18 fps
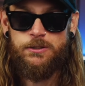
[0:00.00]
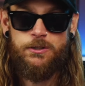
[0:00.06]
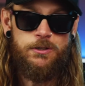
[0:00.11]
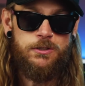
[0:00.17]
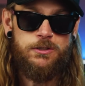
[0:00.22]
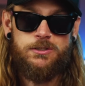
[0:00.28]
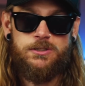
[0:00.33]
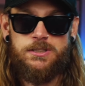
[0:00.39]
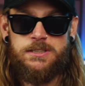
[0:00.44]

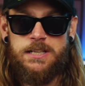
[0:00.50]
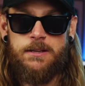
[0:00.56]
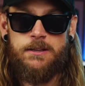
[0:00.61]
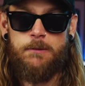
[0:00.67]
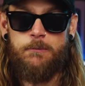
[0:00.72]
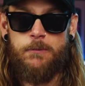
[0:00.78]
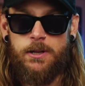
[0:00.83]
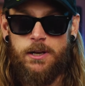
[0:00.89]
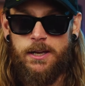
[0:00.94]
you just
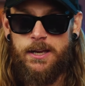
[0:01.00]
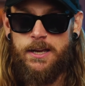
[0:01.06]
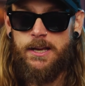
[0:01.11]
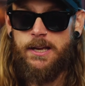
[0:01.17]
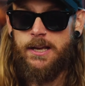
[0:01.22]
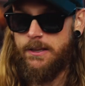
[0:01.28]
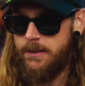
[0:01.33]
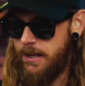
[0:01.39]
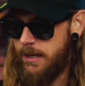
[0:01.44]
send them the
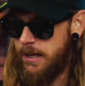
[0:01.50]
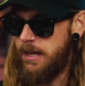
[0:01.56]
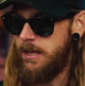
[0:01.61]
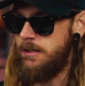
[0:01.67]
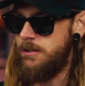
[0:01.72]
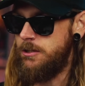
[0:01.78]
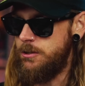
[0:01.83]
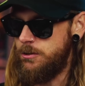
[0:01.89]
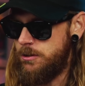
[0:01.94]
link and they
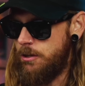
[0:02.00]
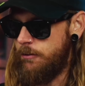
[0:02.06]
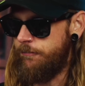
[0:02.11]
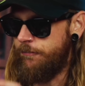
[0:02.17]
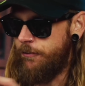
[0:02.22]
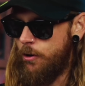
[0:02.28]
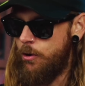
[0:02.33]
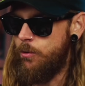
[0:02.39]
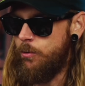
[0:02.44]
can use their
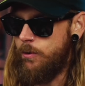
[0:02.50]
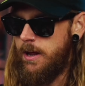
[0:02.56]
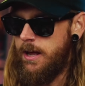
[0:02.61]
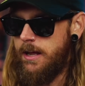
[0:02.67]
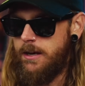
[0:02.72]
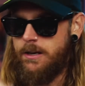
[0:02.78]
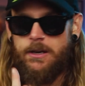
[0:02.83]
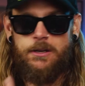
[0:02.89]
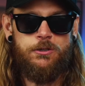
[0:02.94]
phone
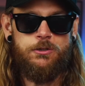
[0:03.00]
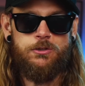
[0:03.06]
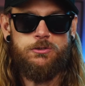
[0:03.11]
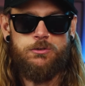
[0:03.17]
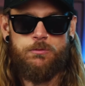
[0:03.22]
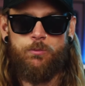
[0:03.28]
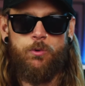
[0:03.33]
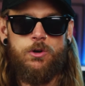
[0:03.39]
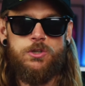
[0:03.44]
and, and
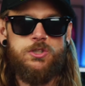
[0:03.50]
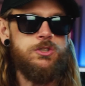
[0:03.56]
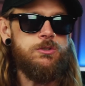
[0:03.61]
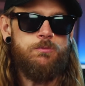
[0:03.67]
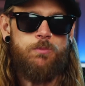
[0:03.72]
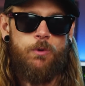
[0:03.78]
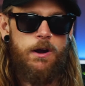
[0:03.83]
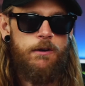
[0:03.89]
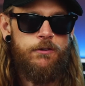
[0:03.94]
just watch
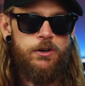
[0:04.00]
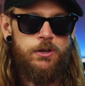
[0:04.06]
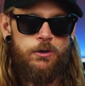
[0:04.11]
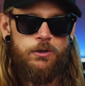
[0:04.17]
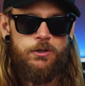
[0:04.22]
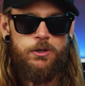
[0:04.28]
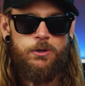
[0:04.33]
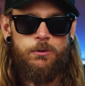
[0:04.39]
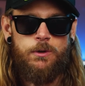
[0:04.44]
whatever
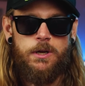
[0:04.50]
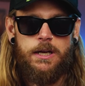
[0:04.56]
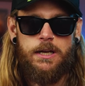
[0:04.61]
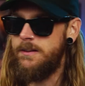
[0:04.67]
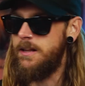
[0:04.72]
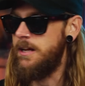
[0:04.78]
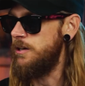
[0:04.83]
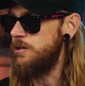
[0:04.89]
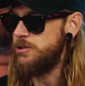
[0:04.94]
you're doing
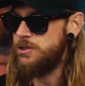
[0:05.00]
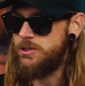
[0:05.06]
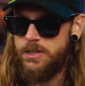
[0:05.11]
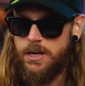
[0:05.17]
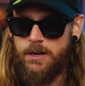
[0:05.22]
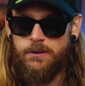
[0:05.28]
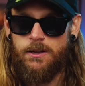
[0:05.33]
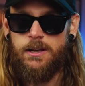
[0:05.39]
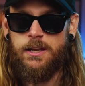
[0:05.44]
then you
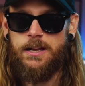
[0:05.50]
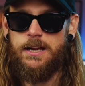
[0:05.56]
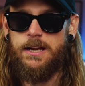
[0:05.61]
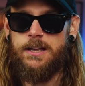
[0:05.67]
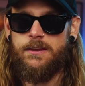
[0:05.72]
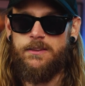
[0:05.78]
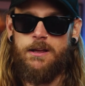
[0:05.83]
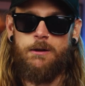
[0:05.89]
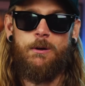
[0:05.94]
share the
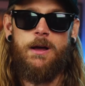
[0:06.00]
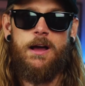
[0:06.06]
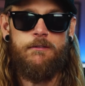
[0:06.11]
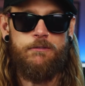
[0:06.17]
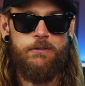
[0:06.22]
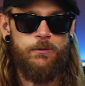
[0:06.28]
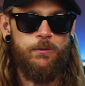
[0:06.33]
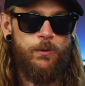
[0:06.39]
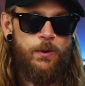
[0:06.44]
link and they'll
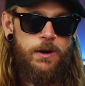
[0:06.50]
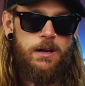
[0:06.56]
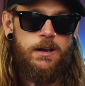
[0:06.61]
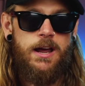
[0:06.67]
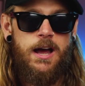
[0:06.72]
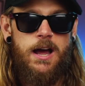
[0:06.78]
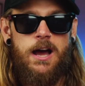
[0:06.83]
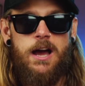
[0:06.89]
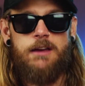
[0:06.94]
have a
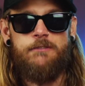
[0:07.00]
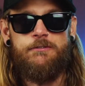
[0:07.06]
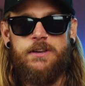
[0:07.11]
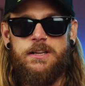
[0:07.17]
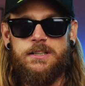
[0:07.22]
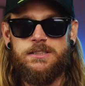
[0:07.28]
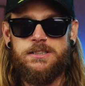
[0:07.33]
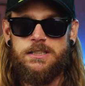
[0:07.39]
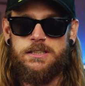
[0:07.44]
really high
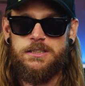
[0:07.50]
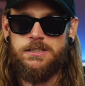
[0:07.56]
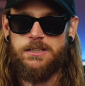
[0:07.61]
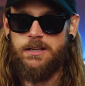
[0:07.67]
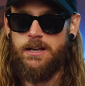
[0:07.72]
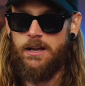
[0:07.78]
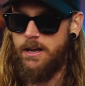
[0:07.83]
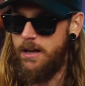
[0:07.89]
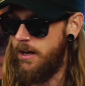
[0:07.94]
VNC
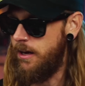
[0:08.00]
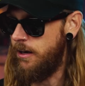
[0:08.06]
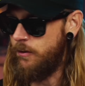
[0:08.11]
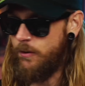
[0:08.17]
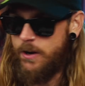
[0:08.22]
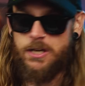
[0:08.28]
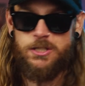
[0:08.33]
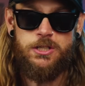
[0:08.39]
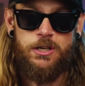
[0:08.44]
uh,
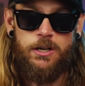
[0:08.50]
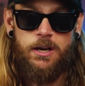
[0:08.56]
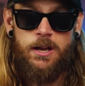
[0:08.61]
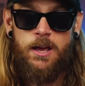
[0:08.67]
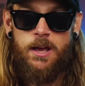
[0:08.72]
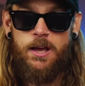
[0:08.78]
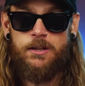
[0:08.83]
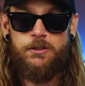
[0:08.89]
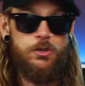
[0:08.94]
connection
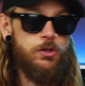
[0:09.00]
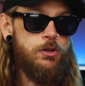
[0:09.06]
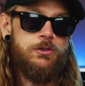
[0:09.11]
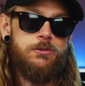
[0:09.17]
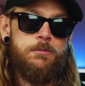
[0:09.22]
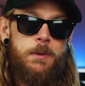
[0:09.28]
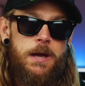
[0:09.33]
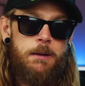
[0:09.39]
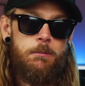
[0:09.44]
to
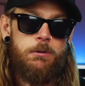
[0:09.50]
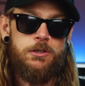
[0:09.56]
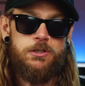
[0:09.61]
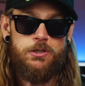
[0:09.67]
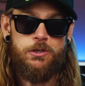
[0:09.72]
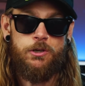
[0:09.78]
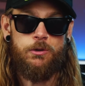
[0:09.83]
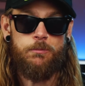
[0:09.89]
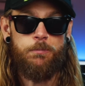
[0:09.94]
just be able
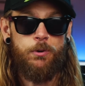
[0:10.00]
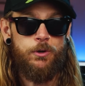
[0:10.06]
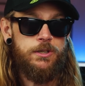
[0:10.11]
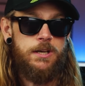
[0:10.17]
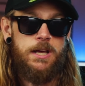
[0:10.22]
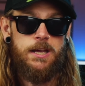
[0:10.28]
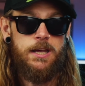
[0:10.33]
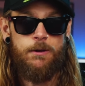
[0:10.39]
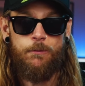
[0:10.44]
to
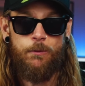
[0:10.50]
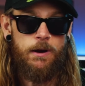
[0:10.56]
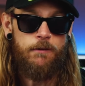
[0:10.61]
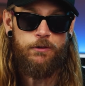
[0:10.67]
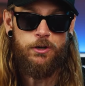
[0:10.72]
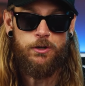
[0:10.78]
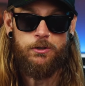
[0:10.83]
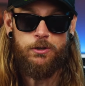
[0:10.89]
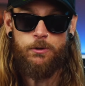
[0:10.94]
partake in
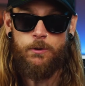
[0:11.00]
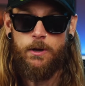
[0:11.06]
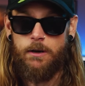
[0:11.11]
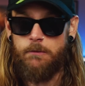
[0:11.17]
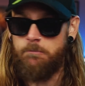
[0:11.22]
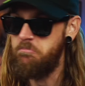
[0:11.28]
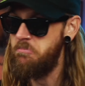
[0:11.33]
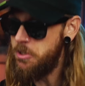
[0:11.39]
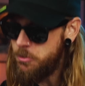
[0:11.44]
whatever you're
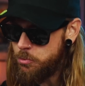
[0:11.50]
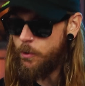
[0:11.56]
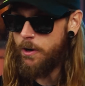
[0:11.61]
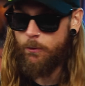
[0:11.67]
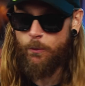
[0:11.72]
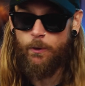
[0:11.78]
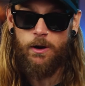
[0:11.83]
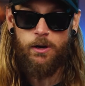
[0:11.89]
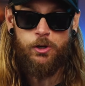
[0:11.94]
doing. It's
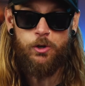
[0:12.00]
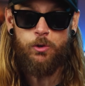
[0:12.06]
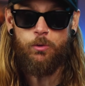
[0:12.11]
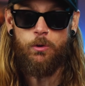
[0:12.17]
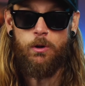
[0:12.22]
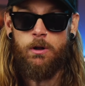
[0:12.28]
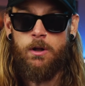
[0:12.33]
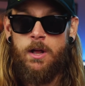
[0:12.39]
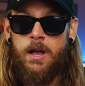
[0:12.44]
really, really
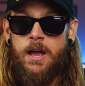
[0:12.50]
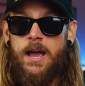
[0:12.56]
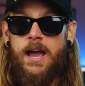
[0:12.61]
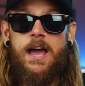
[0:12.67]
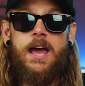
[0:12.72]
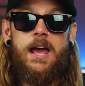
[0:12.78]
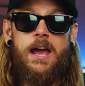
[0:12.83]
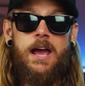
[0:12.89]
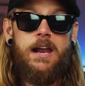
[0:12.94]
cool.
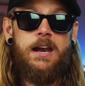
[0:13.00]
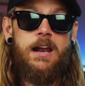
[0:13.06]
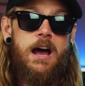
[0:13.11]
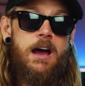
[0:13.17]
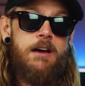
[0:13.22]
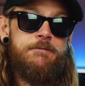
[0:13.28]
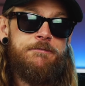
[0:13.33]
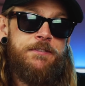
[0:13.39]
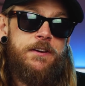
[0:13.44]
And
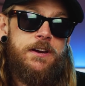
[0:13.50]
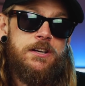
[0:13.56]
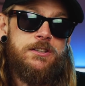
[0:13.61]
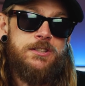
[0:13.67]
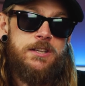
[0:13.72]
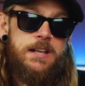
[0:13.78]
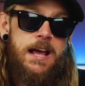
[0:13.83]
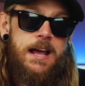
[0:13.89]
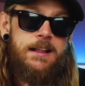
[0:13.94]
I
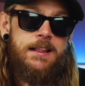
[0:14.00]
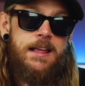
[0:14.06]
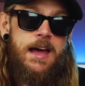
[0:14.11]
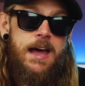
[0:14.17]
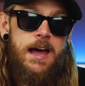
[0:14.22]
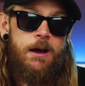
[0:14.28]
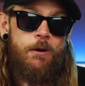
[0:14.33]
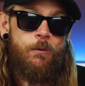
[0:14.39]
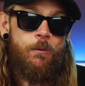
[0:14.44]
figured today
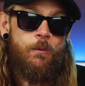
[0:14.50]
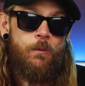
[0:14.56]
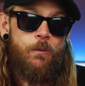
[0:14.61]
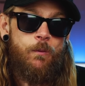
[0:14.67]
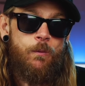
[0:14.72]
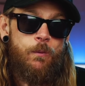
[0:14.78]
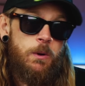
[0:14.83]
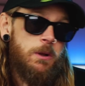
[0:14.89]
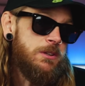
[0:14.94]
that
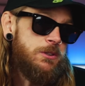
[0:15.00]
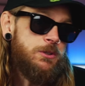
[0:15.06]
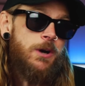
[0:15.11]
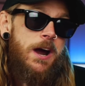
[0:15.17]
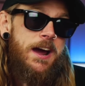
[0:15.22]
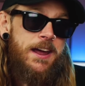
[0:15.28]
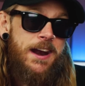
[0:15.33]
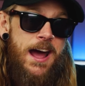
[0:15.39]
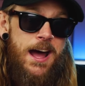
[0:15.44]
we'll
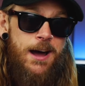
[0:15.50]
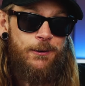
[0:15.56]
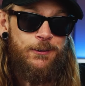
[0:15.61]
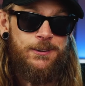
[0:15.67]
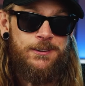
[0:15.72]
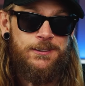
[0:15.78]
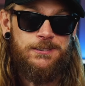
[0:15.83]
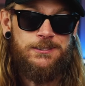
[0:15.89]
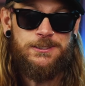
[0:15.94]
try it
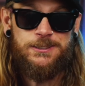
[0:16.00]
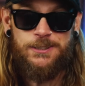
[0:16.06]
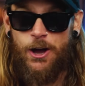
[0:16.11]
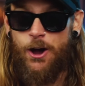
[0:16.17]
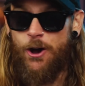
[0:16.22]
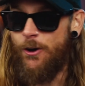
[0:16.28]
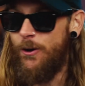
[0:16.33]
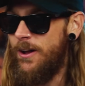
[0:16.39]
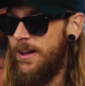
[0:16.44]
out.
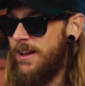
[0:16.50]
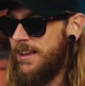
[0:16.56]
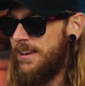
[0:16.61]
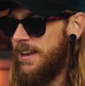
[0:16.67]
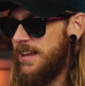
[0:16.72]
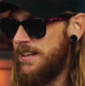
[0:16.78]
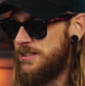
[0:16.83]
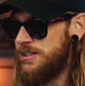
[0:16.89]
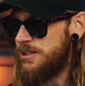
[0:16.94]
So
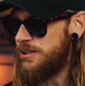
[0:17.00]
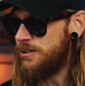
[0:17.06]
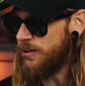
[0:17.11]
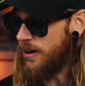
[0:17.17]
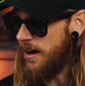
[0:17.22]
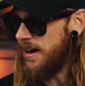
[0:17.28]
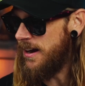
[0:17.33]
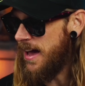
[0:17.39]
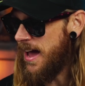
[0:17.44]
let's
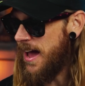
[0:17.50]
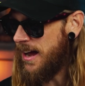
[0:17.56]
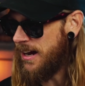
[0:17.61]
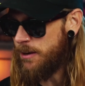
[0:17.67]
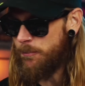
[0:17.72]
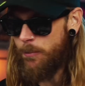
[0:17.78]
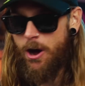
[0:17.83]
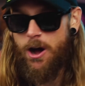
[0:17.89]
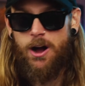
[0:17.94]
try and
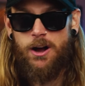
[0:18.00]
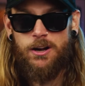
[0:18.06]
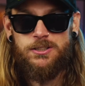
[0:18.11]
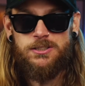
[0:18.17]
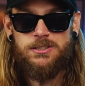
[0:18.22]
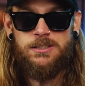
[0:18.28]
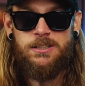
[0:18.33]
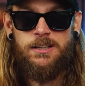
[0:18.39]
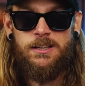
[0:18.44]
hack a
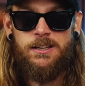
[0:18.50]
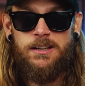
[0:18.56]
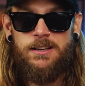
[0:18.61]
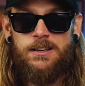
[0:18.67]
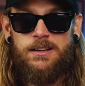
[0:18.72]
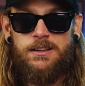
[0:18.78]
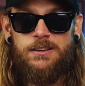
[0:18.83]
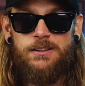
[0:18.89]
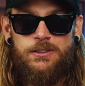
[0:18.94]
box
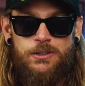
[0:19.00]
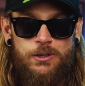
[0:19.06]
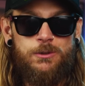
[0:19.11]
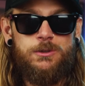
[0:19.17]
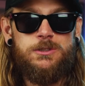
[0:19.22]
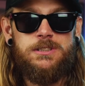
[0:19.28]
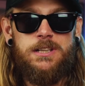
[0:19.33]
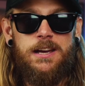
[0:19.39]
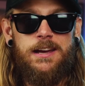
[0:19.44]

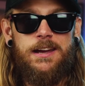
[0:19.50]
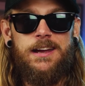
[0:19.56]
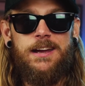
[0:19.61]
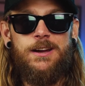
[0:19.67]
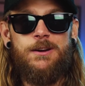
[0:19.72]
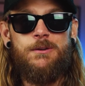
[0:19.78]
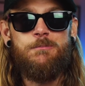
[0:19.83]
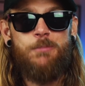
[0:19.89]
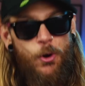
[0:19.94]

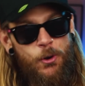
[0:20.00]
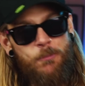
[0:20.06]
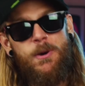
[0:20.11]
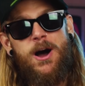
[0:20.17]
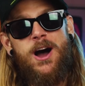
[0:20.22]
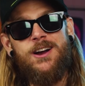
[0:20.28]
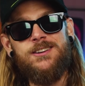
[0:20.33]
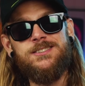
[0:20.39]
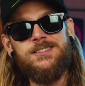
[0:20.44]
using
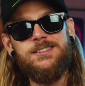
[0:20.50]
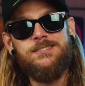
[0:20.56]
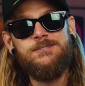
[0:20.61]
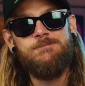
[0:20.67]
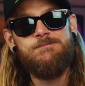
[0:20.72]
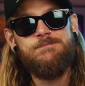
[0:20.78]
Pwnbox.